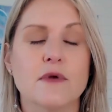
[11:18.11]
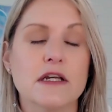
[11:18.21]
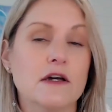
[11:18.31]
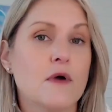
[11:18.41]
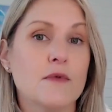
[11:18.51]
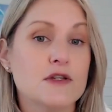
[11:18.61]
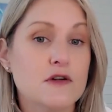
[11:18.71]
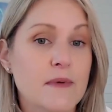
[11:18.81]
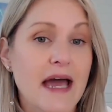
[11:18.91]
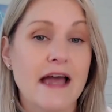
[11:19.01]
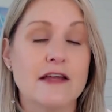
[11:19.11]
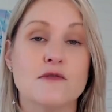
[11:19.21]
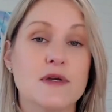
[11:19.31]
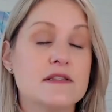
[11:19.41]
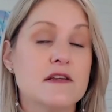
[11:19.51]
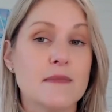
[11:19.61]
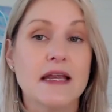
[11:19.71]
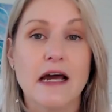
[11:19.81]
you know, when we talk about ancient wisdom, and,